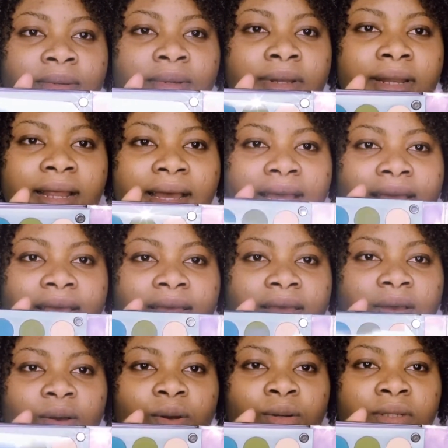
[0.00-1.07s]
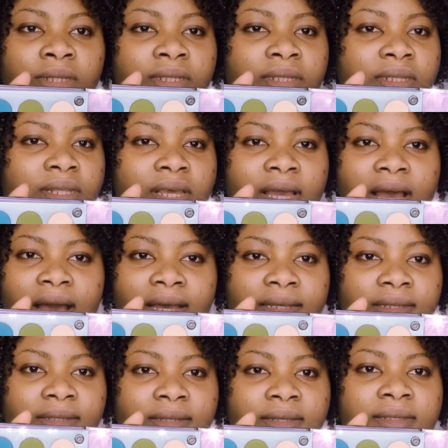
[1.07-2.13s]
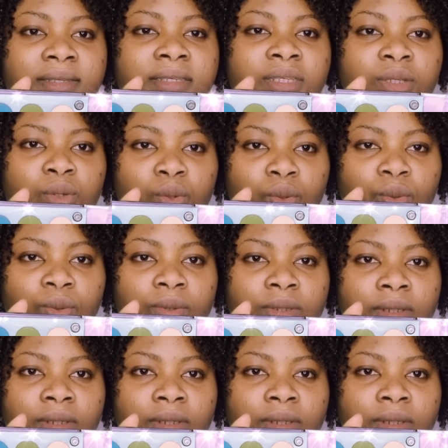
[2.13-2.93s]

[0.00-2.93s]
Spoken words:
like, honestly guys, this is good.